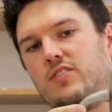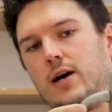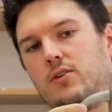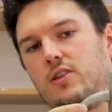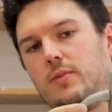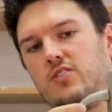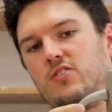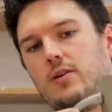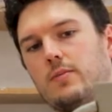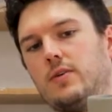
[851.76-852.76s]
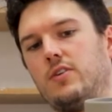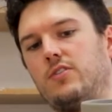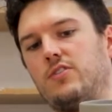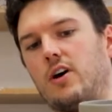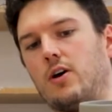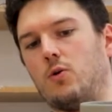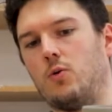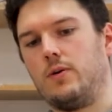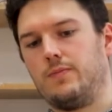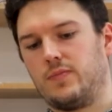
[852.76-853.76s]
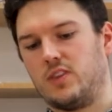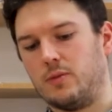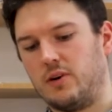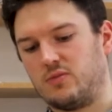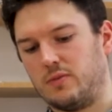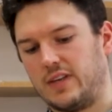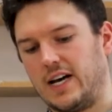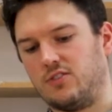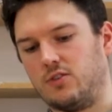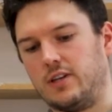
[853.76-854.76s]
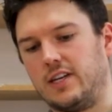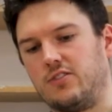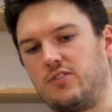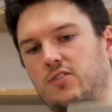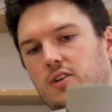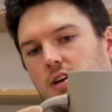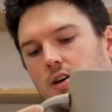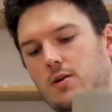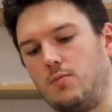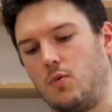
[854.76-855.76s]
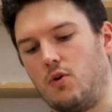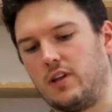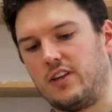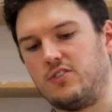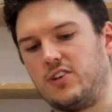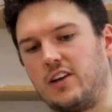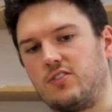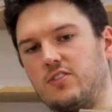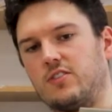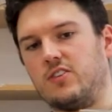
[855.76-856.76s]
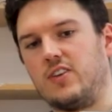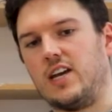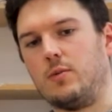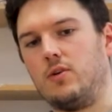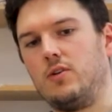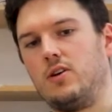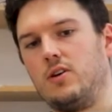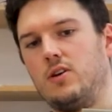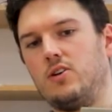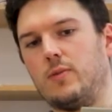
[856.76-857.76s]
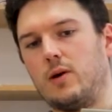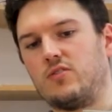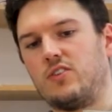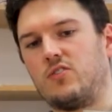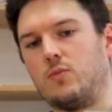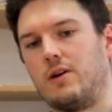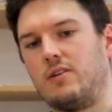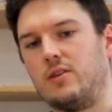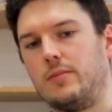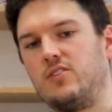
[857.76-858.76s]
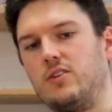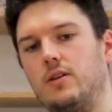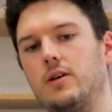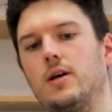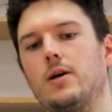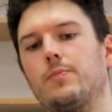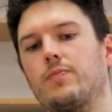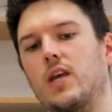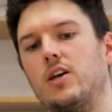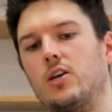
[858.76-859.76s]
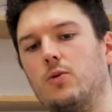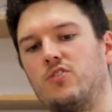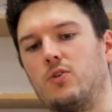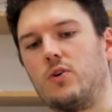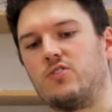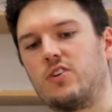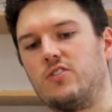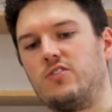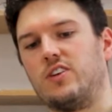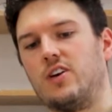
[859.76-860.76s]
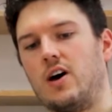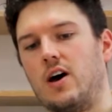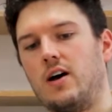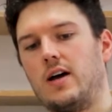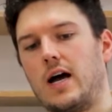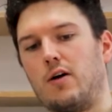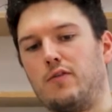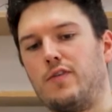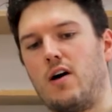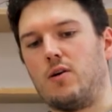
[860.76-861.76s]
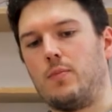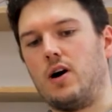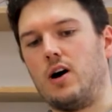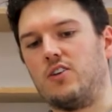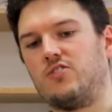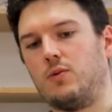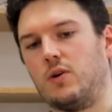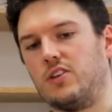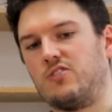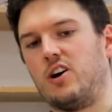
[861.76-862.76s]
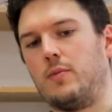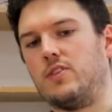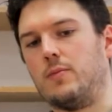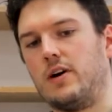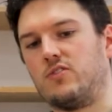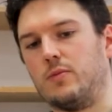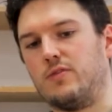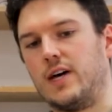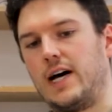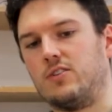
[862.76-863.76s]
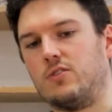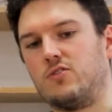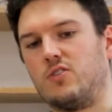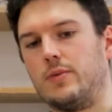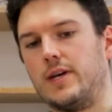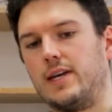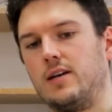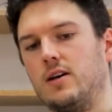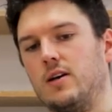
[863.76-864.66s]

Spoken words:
it down at the bottom, so the bottom of the handle is more or less adjacent to the table. You may want it somewhere in the middle. You also want to consider how far apart you want the top and the bottom of the handle to be.